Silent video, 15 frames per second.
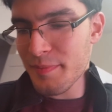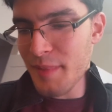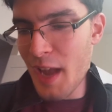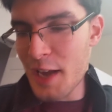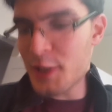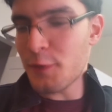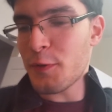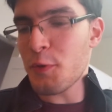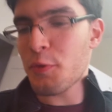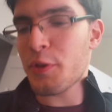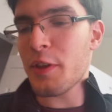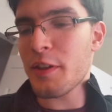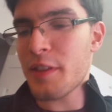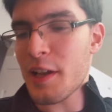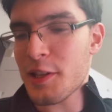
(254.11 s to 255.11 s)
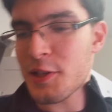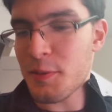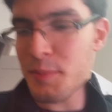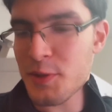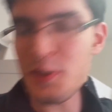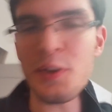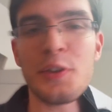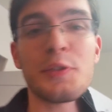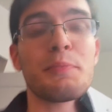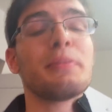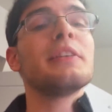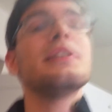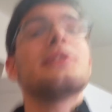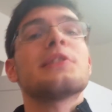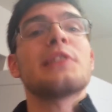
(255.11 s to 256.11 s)
And if you think that's absurd,
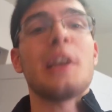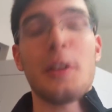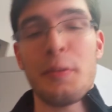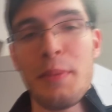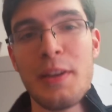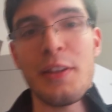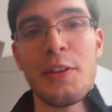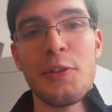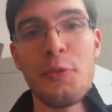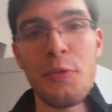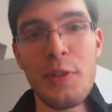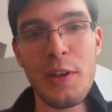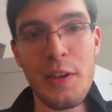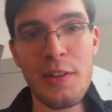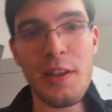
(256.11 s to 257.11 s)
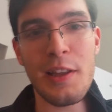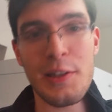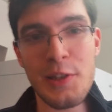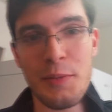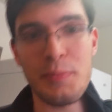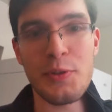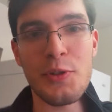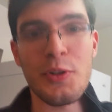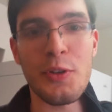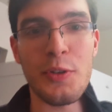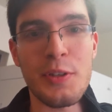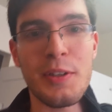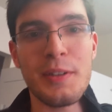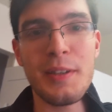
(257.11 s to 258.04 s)
please tell me that you think that's absurd.